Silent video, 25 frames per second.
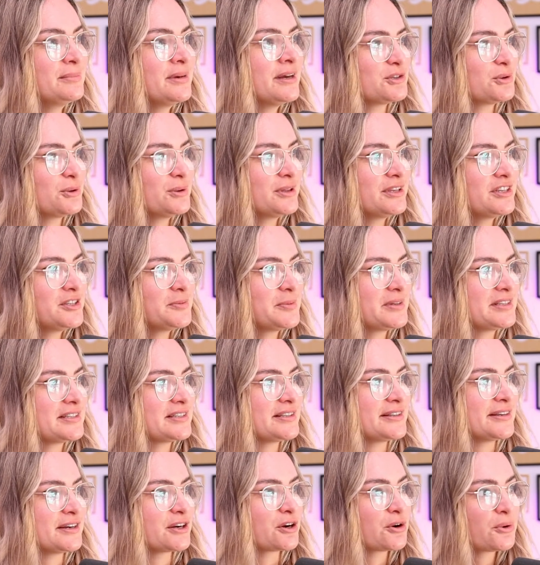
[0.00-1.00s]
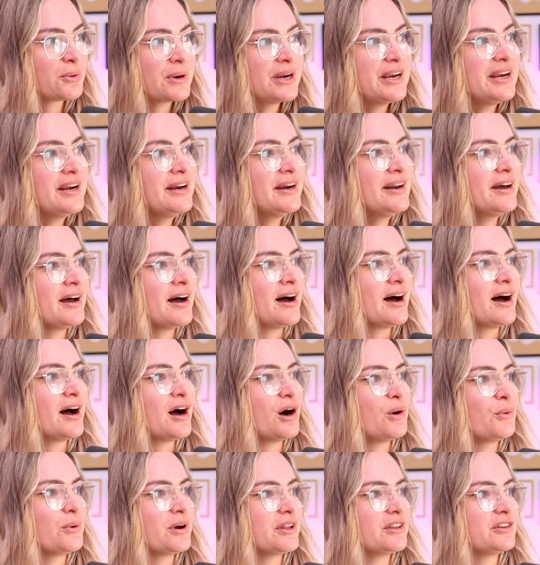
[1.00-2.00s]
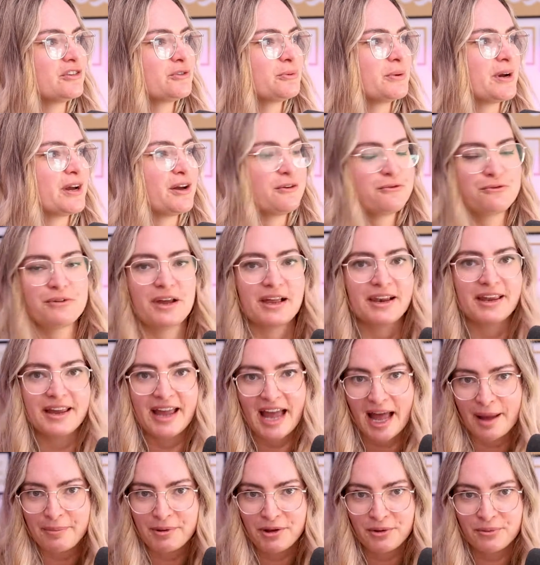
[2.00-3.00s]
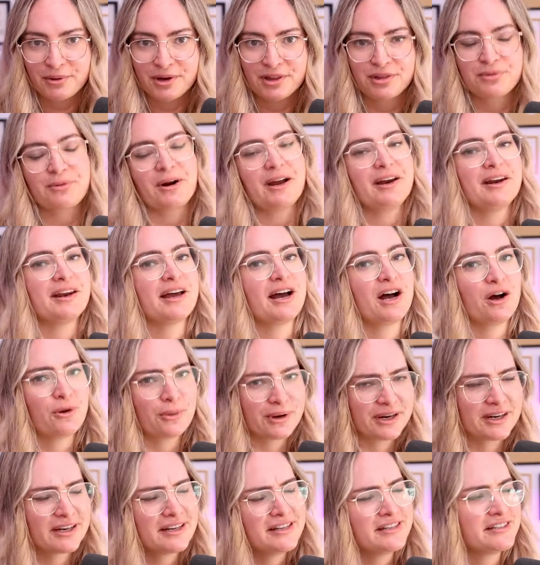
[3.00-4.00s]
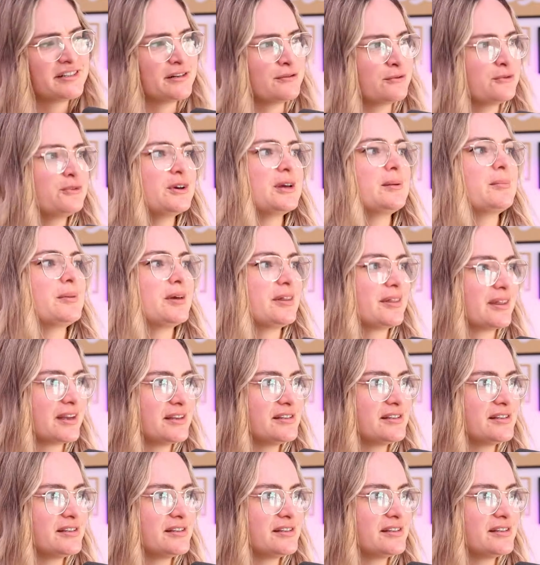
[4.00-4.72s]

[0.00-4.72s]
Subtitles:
So all these bits that are green are ones we're fairly happy with right now, at least in Figma.